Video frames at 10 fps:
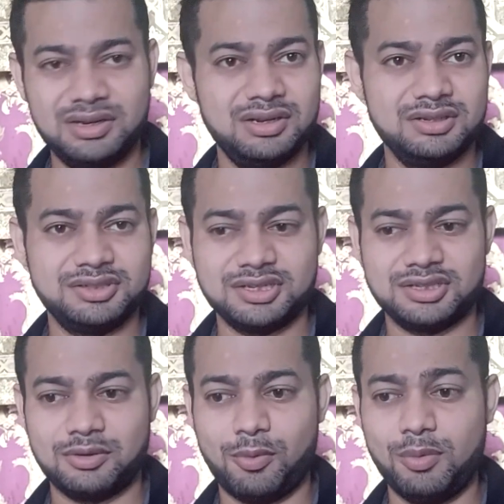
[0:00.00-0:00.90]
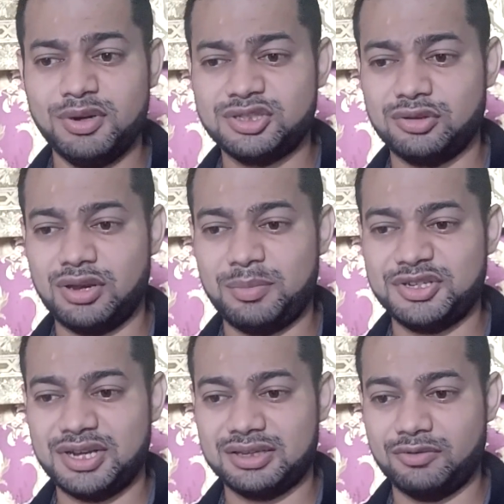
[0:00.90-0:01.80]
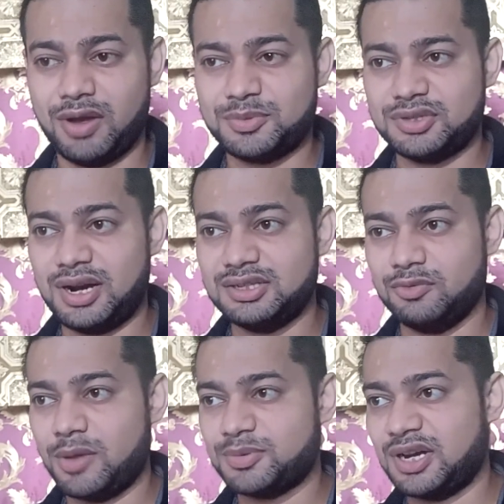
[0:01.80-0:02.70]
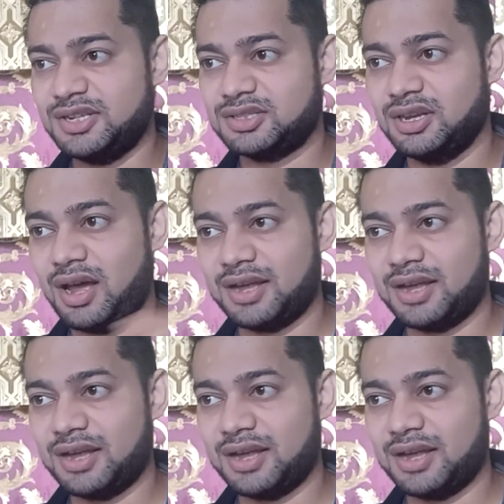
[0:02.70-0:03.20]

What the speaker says: Just a moment. So let me check the website. The website is like